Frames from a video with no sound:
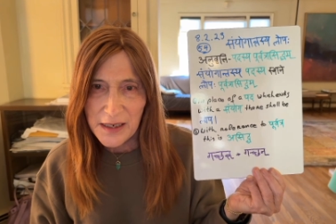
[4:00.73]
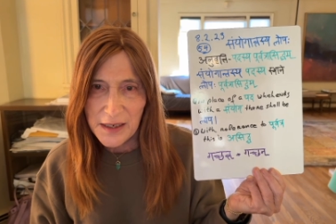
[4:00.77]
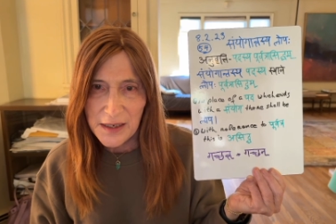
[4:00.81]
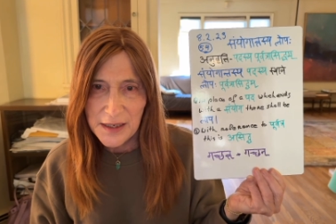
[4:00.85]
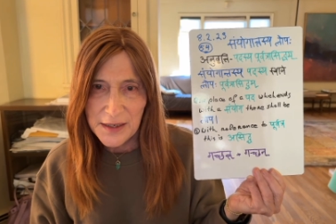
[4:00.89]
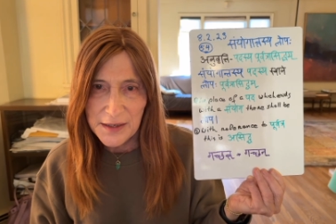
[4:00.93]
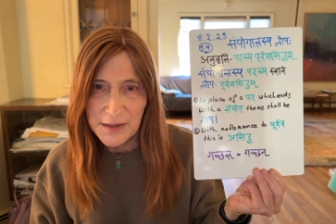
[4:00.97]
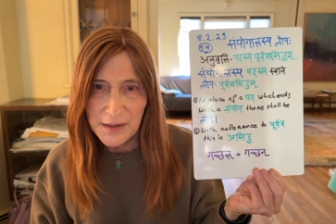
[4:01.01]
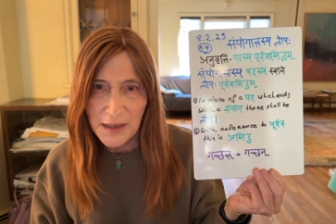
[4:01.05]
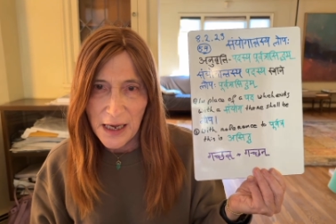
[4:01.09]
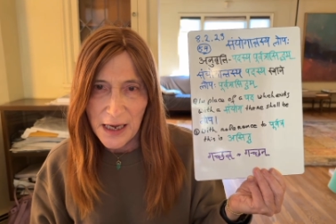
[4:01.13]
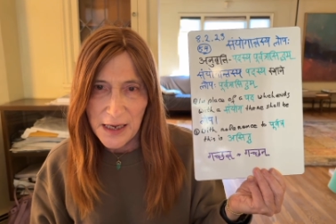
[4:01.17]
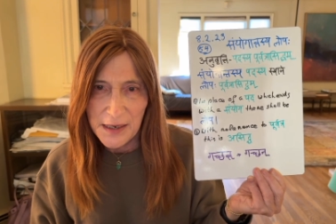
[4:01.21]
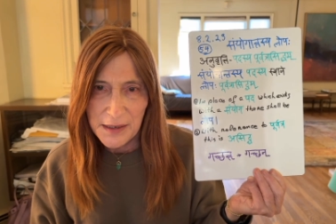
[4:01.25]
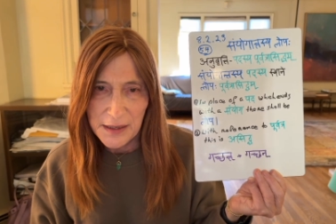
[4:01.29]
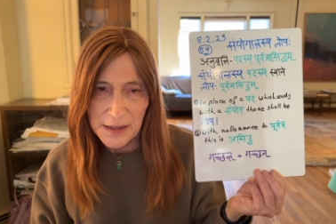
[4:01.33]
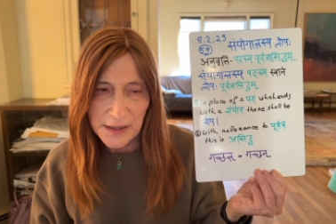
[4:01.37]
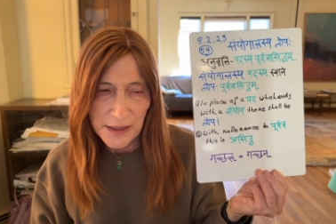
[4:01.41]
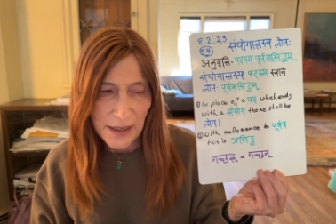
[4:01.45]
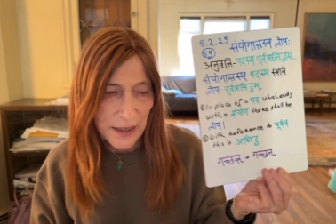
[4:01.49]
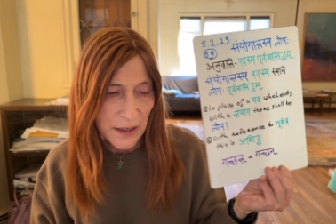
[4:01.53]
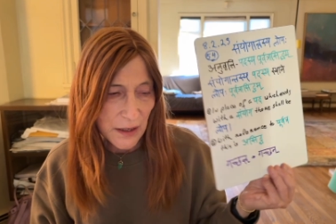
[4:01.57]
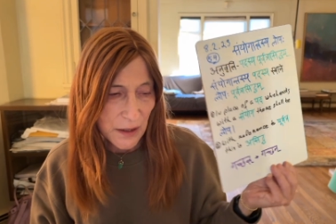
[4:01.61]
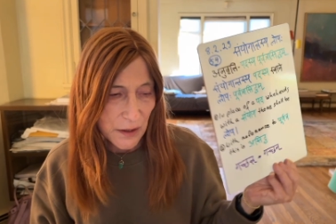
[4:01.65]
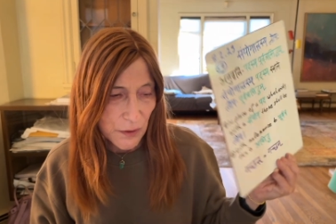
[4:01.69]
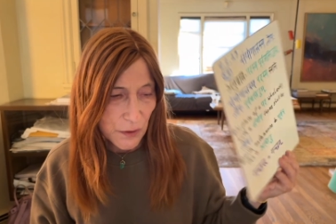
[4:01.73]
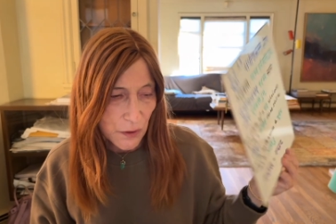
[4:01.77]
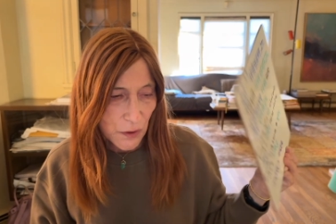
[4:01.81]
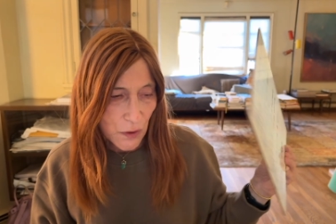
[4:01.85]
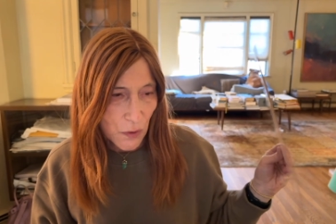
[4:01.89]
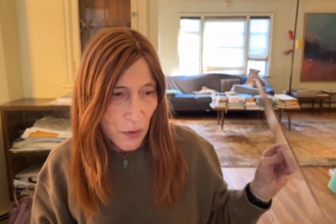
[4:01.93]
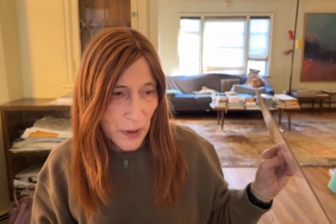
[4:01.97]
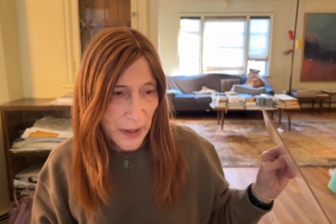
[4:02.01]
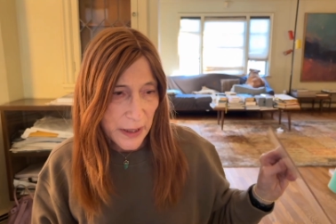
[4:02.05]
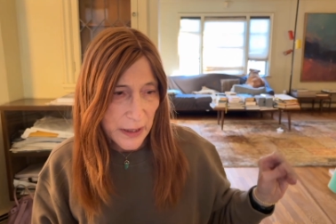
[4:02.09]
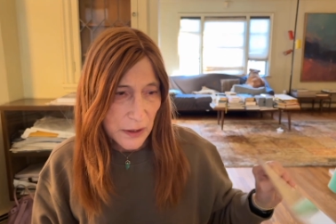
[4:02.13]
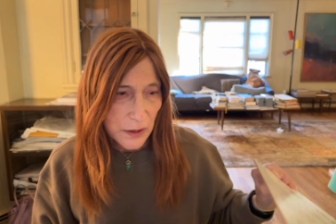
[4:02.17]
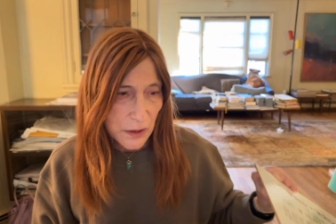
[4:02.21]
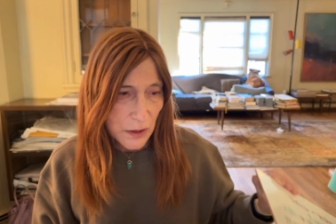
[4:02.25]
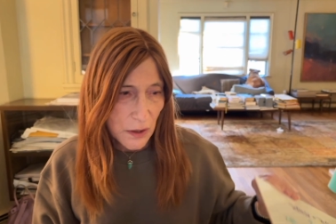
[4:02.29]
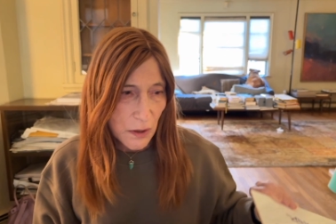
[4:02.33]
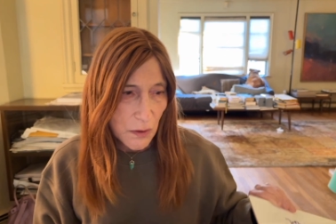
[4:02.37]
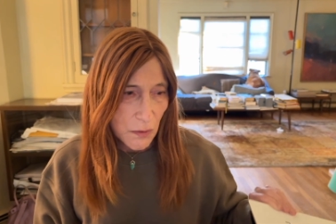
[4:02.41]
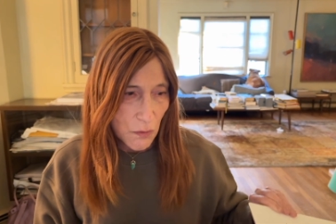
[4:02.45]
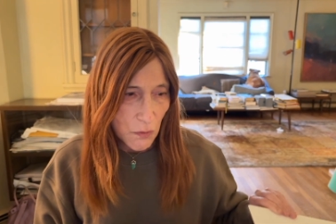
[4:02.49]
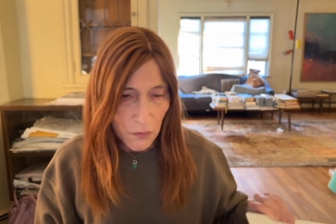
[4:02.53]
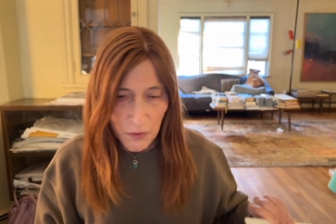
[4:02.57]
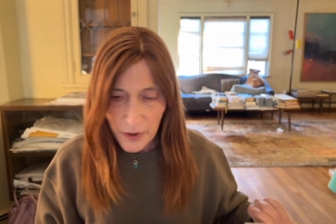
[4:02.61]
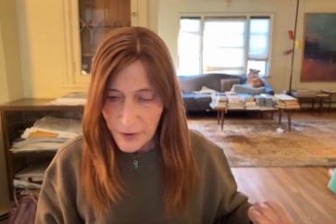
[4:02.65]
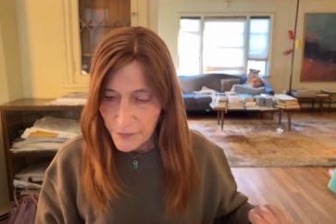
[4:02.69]
a little quick
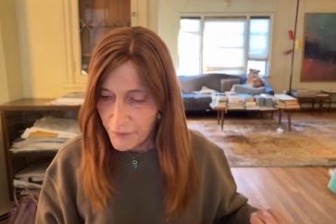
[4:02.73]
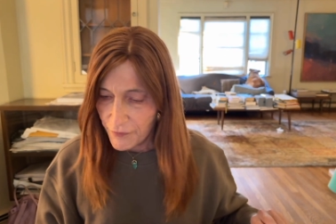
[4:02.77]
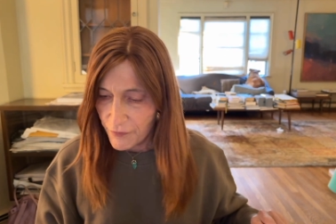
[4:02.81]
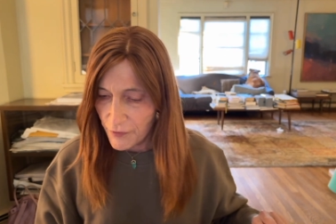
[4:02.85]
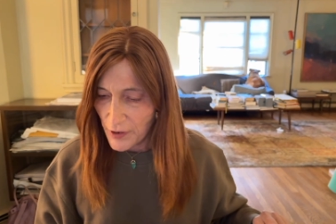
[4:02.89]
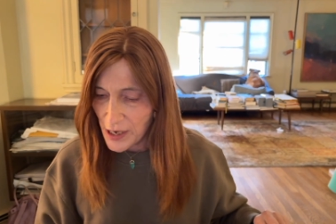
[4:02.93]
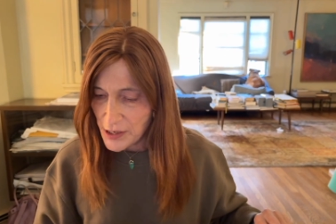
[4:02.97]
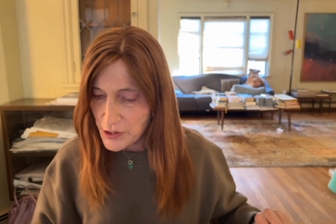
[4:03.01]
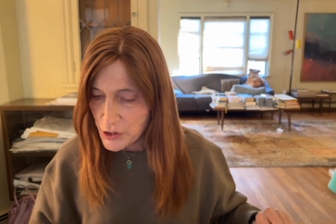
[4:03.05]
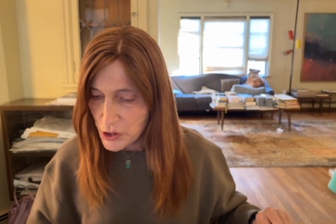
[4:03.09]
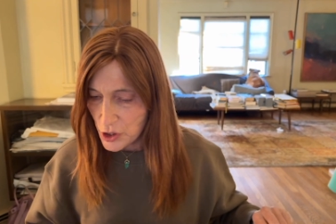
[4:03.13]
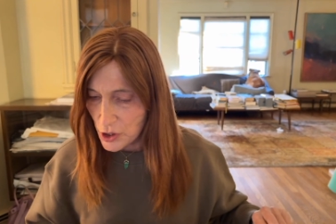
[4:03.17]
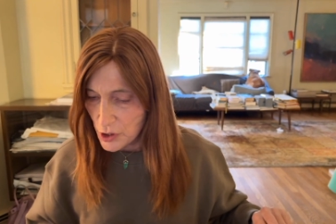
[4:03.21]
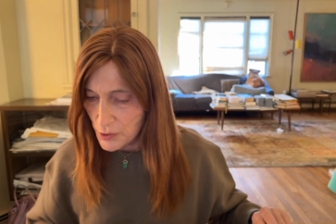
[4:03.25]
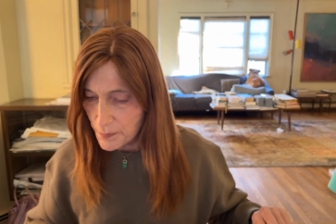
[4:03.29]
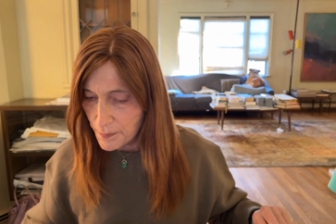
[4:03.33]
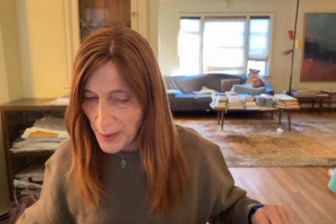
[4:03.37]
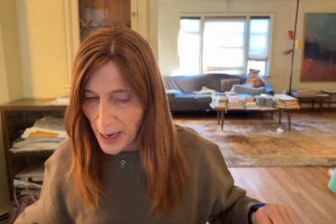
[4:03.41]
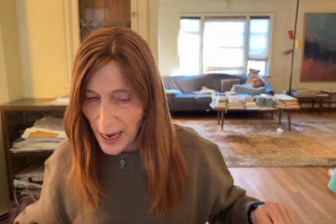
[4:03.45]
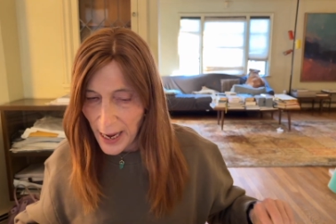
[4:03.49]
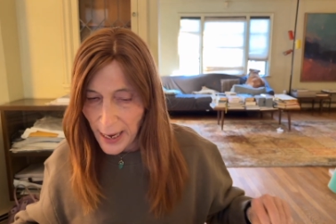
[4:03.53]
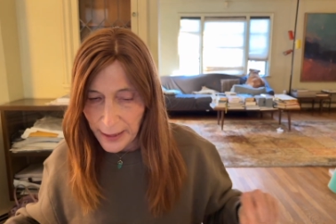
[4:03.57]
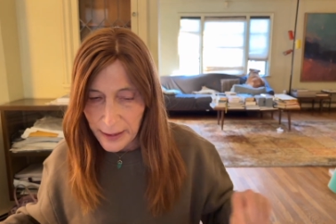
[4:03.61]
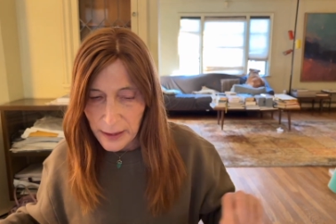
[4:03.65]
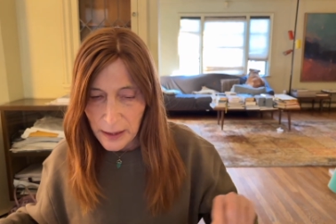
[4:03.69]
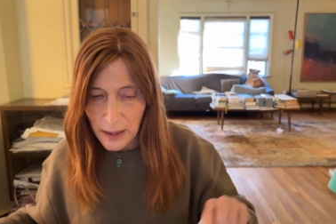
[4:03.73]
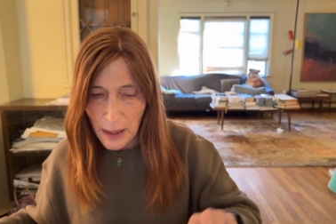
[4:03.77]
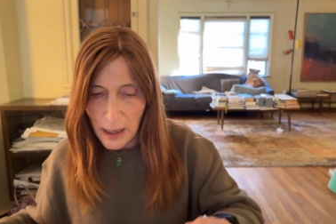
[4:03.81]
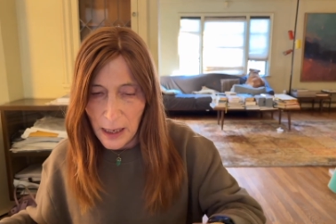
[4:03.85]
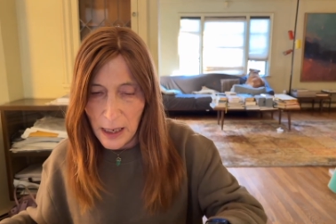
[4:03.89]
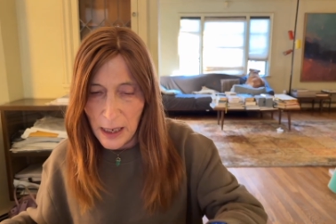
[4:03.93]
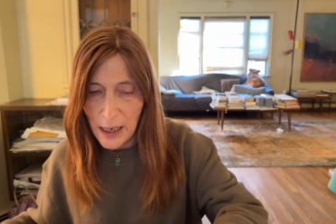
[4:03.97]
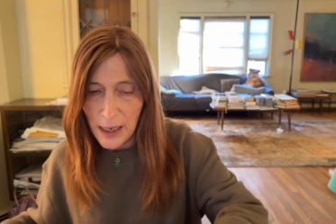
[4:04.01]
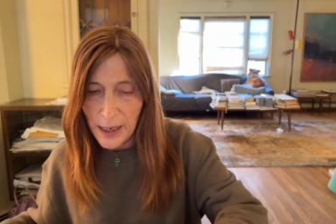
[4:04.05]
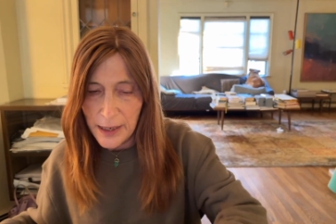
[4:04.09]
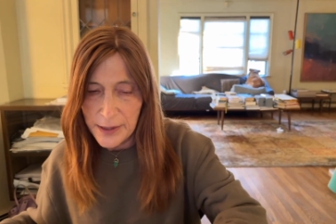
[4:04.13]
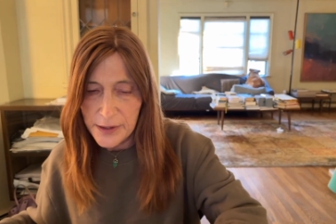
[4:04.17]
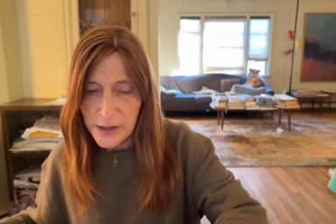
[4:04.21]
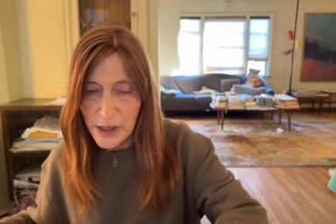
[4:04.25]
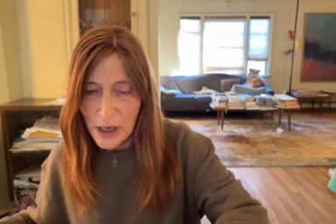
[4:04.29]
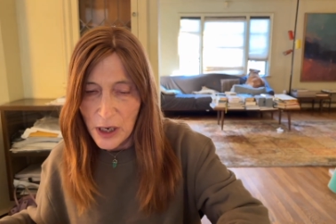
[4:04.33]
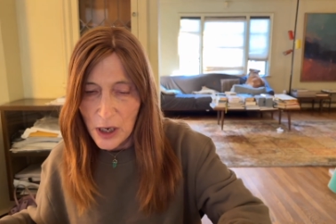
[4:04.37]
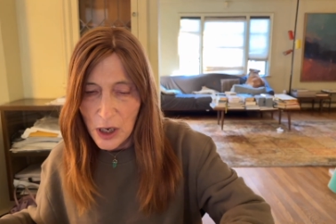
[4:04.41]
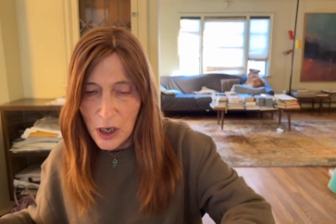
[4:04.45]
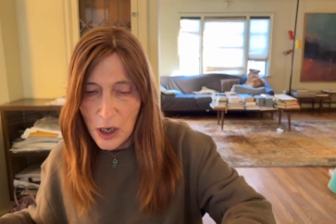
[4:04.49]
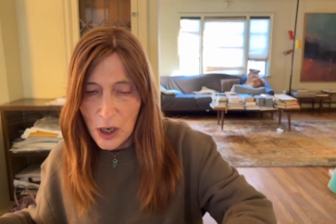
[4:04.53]
refresher back on